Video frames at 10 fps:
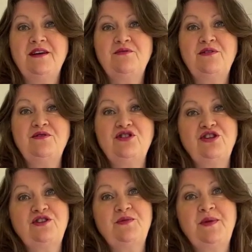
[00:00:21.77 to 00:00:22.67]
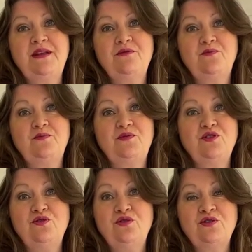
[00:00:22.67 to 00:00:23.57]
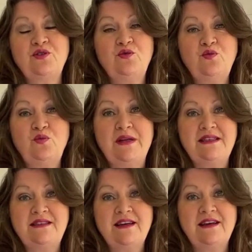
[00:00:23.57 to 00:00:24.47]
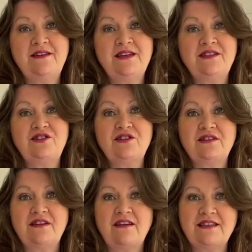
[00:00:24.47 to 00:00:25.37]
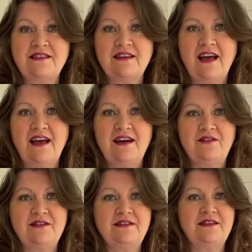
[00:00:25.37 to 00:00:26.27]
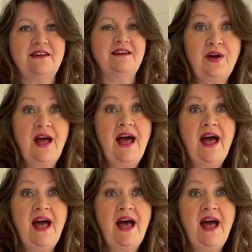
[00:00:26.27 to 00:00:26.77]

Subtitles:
we're all shut up indoors all winter, and it's just nice to get out, isn't it?